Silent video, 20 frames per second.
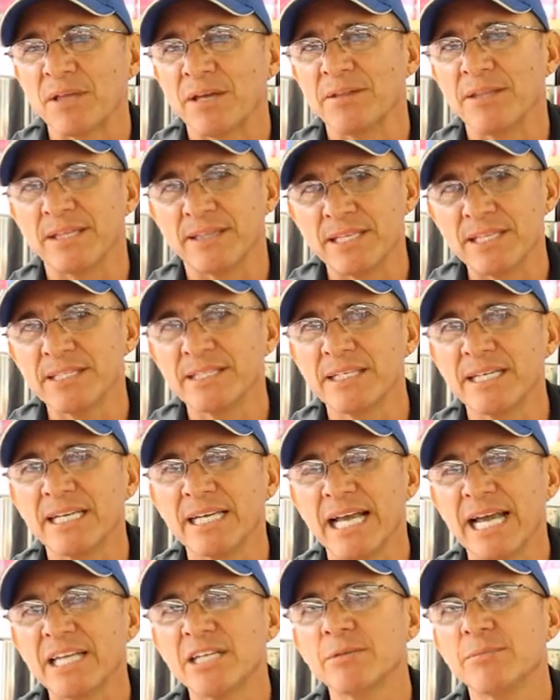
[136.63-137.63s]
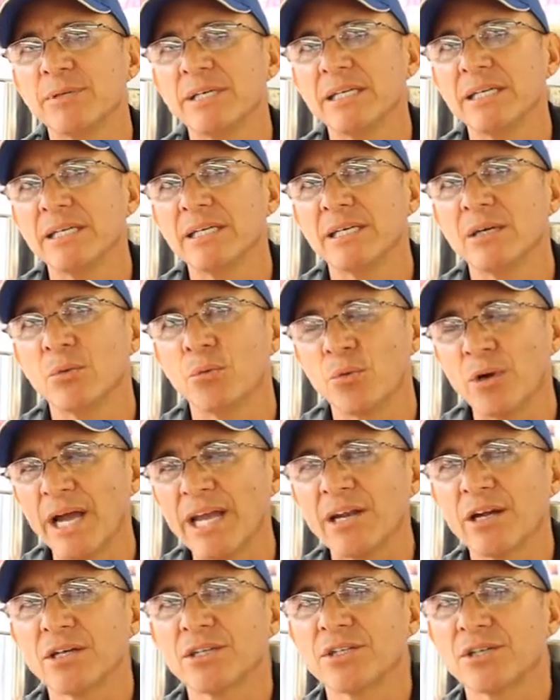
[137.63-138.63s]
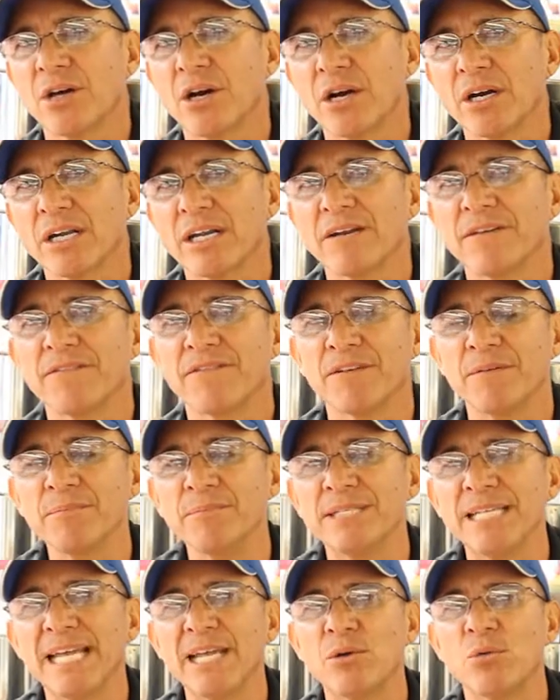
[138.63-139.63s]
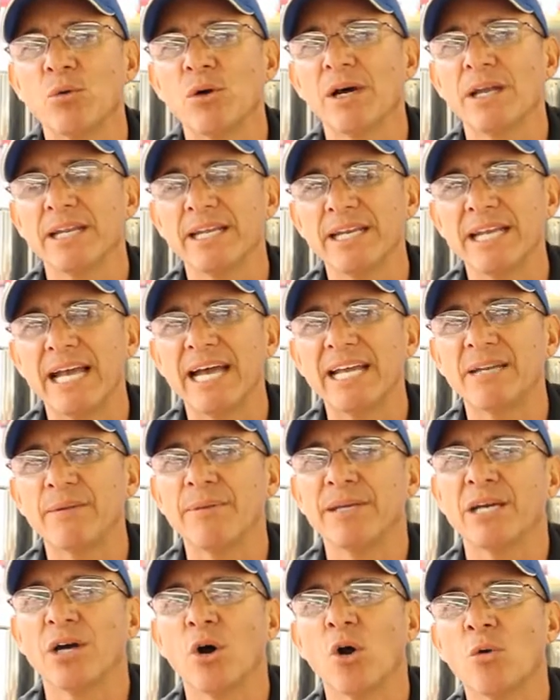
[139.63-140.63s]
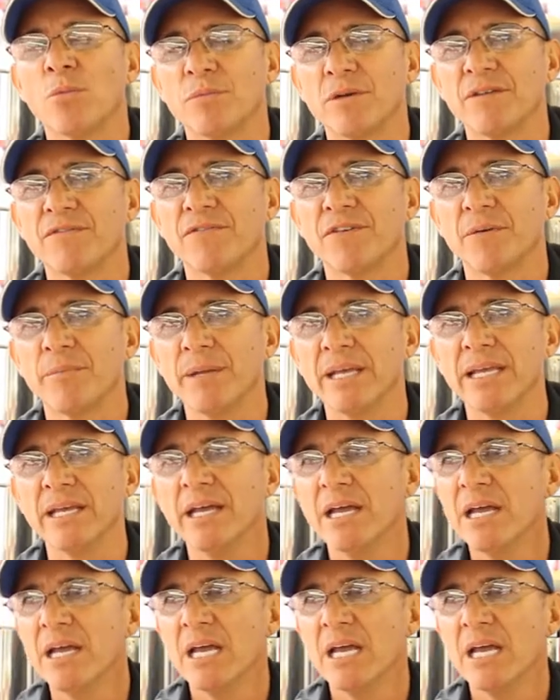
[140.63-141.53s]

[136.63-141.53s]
that this thing had to be right on target from day one. It had to be a home run for me.